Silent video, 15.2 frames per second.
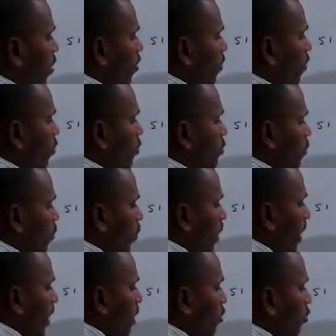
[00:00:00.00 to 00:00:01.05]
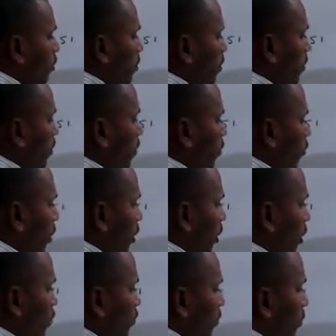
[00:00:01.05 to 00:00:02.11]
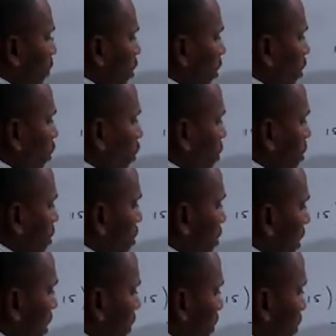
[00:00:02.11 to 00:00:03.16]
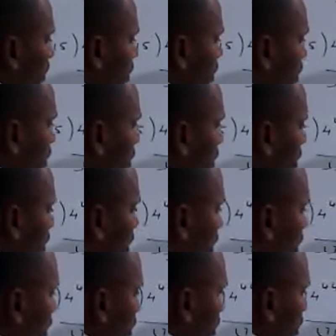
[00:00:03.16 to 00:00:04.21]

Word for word: 4 square to the power 22 which is nothing but 16